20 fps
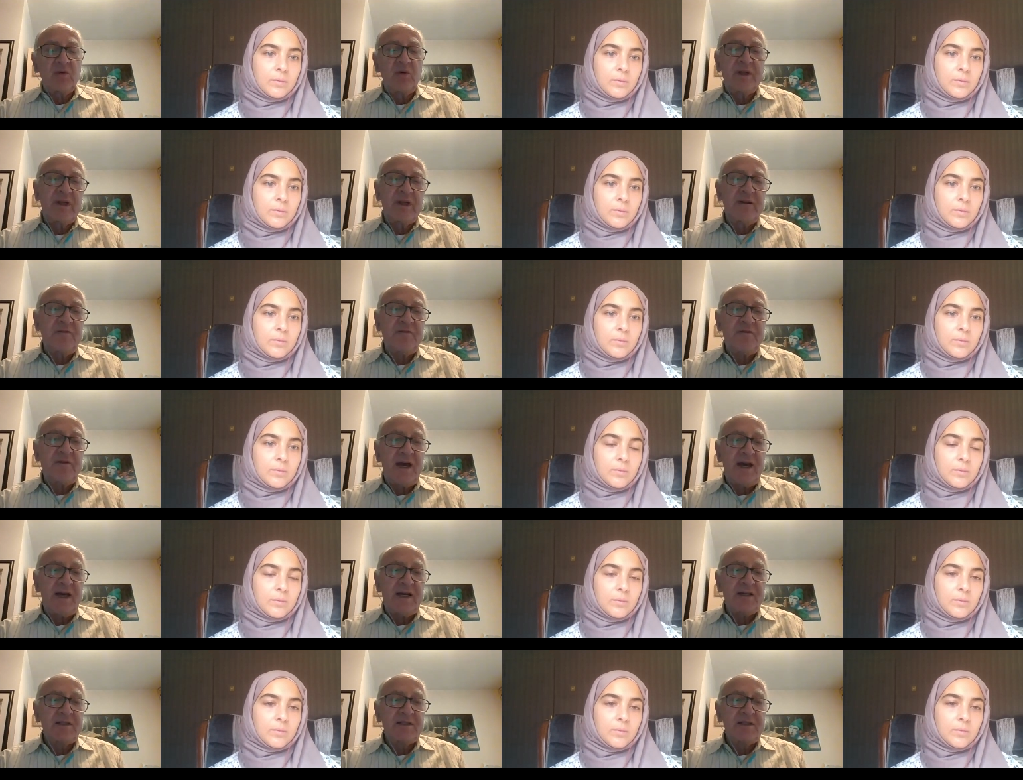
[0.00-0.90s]
Speaker 1: when in
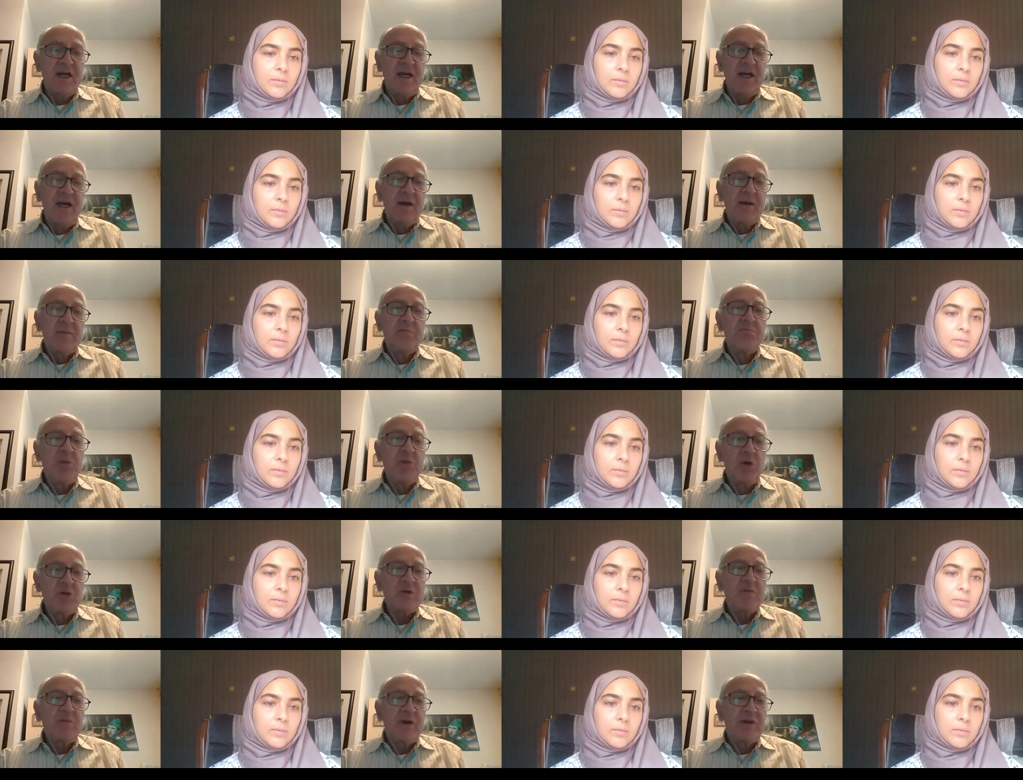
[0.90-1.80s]
fact,
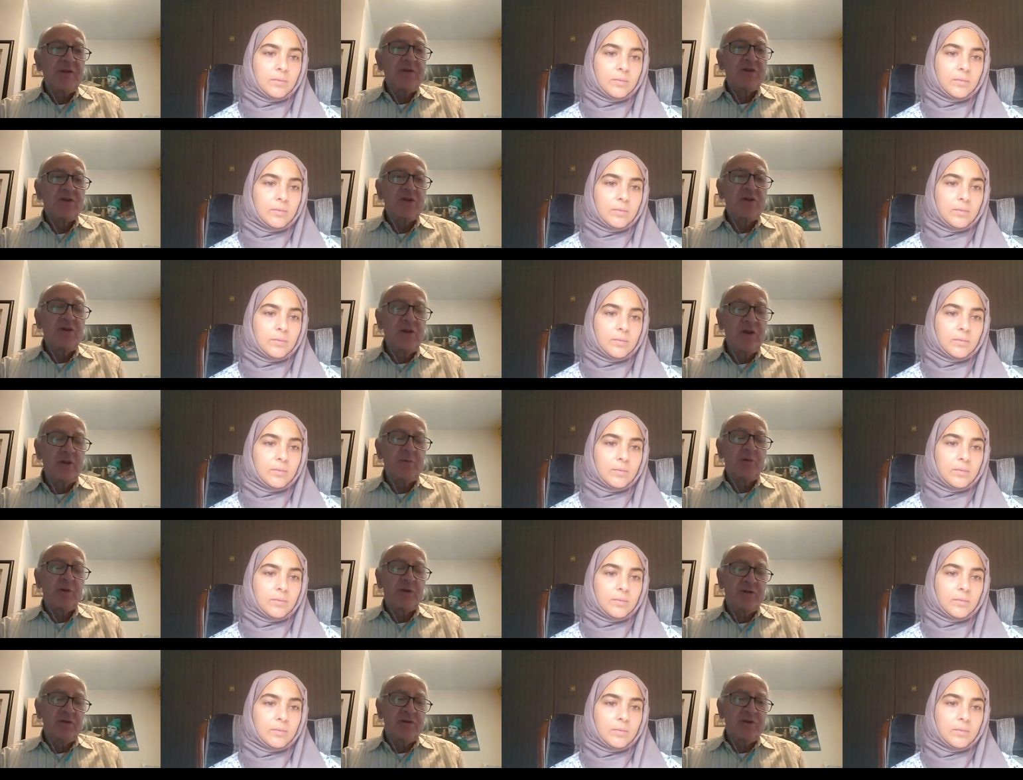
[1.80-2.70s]
most mothers could
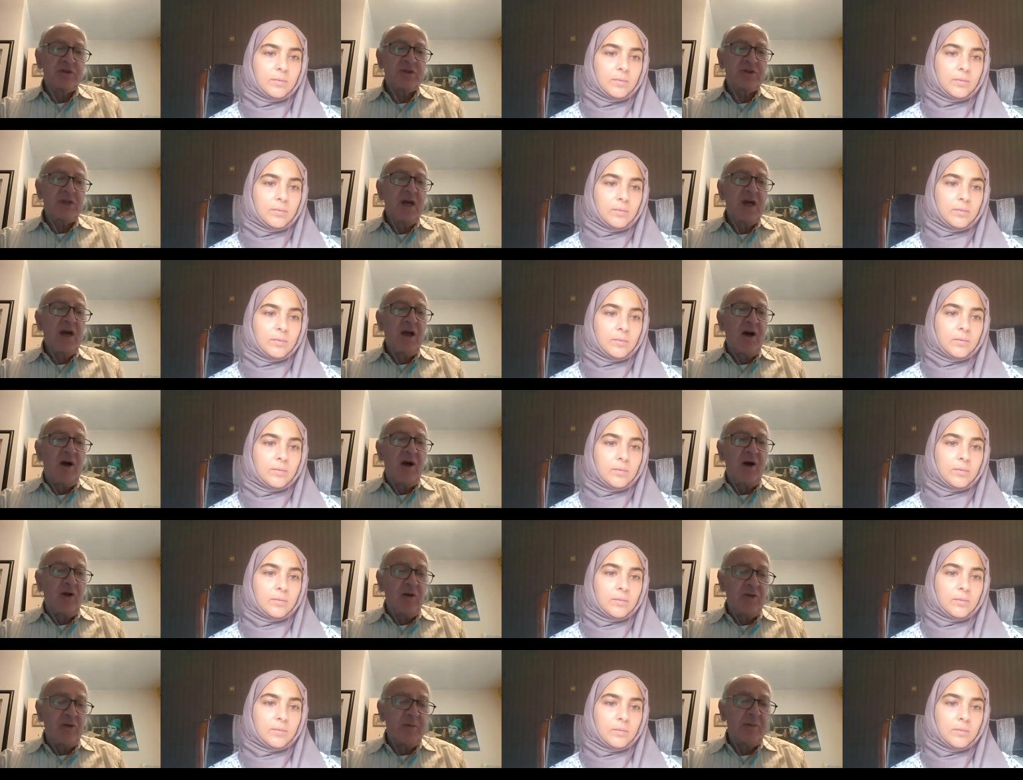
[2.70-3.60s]
produce
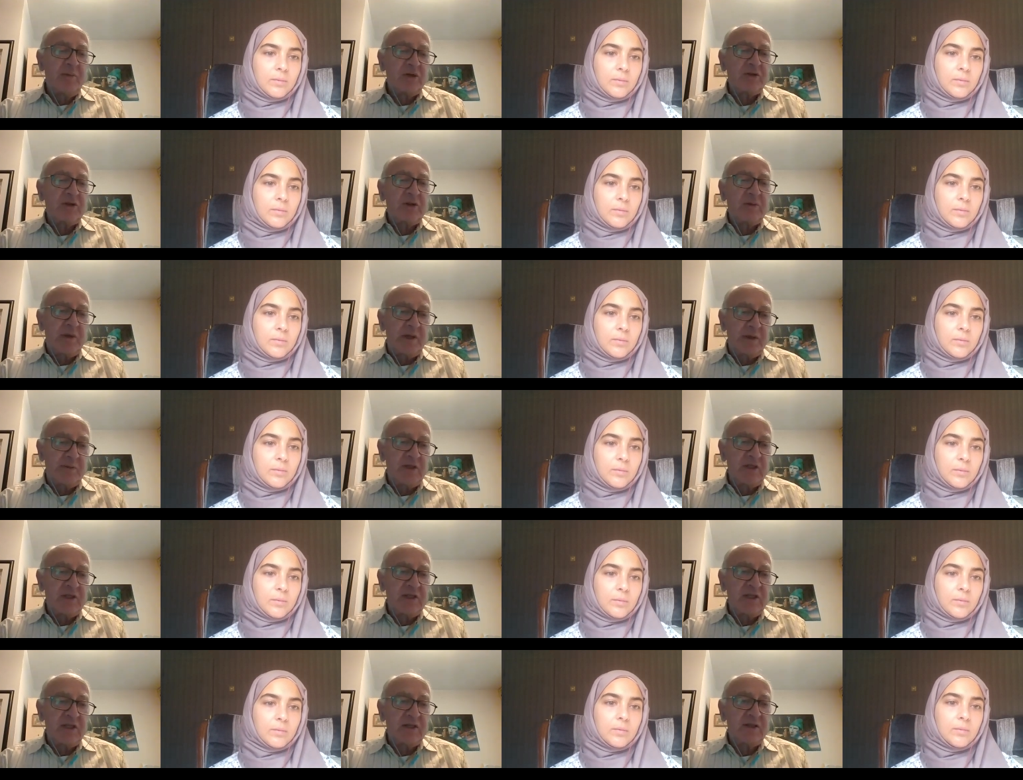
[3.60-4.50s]
all the milk the baby
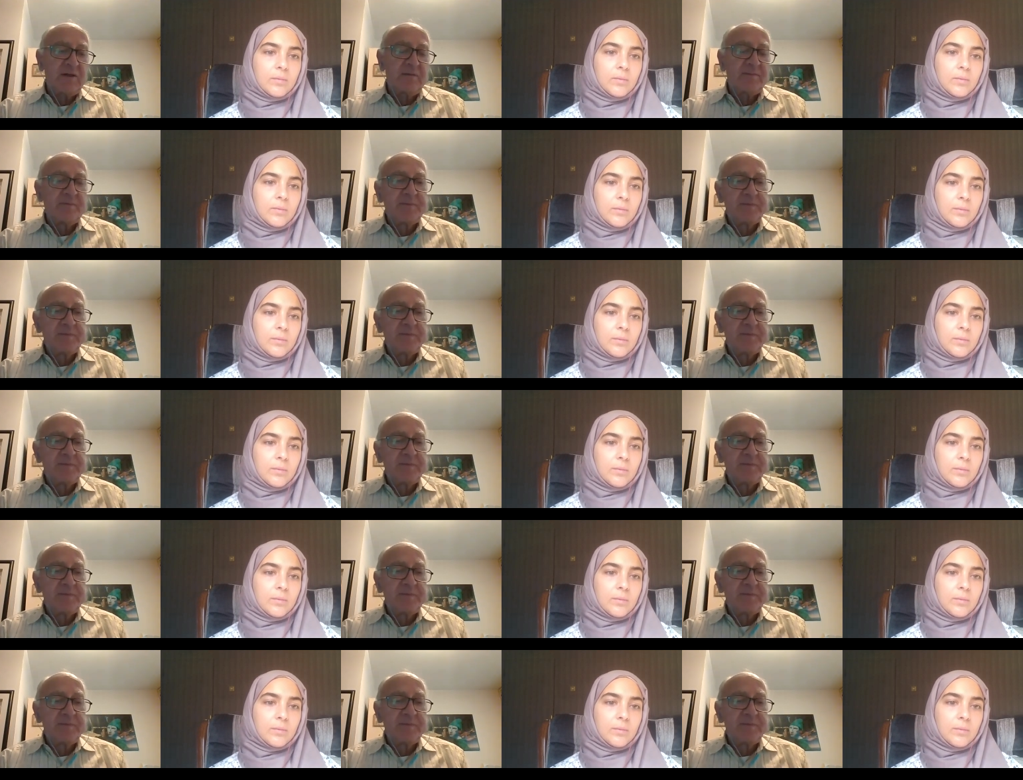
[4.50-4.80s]
needed.